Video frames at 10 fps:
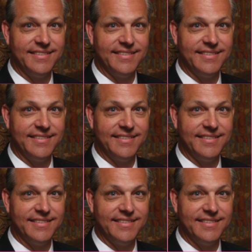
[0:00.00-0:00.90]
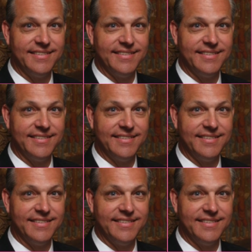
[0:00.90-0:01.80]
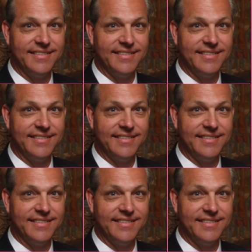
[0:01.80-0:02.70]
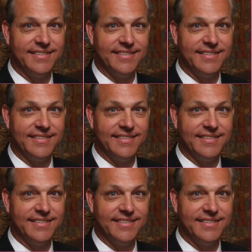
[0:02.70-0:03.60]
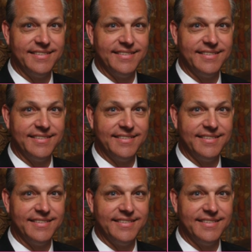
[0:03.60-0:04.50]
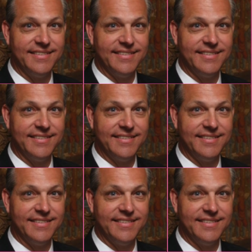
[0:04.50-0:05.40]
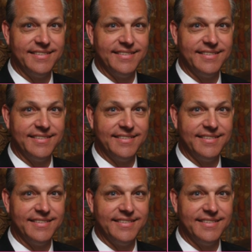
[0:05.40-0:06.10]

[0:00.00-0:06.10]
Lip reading: (no lip movement)